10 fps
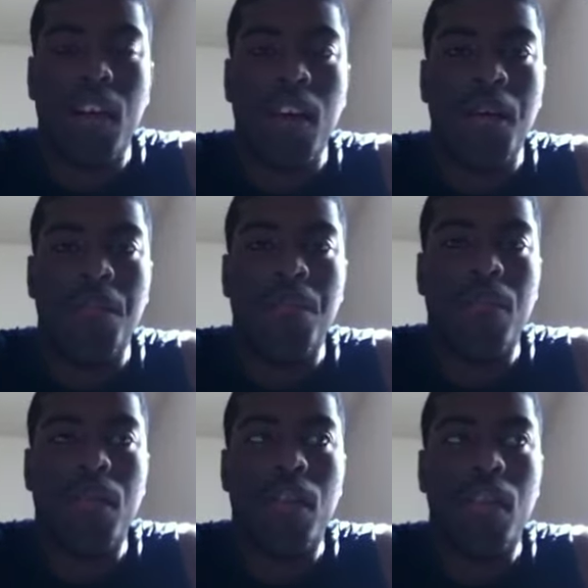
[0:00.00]
Um,
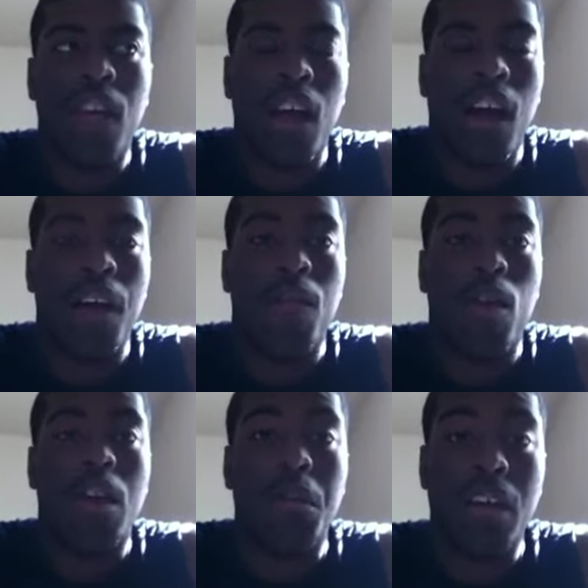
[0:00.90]
yeah, I've
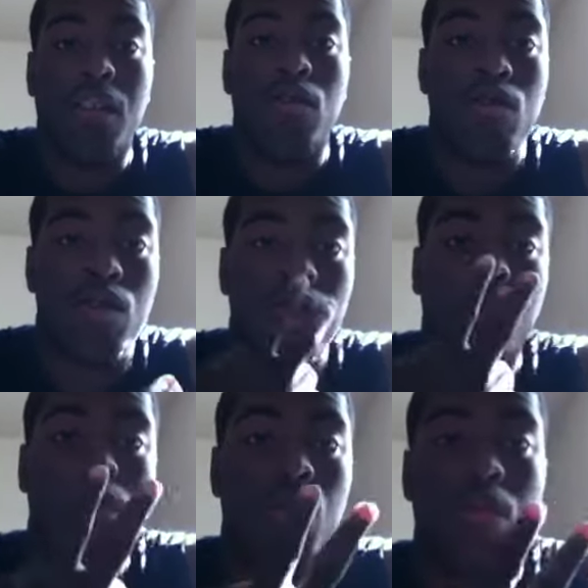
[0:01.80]
already made
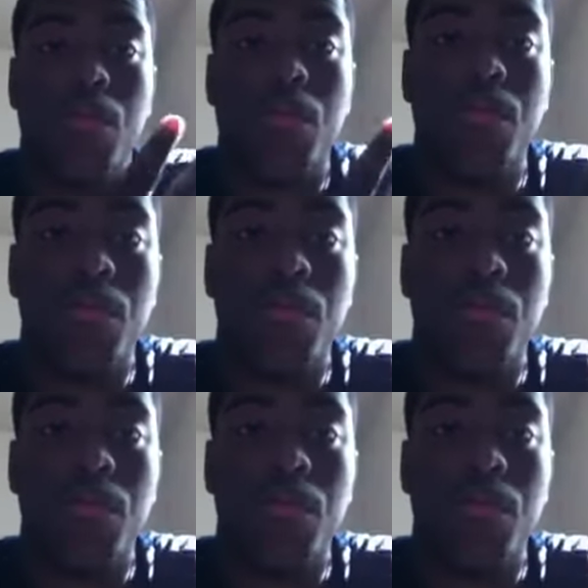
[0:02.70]
two,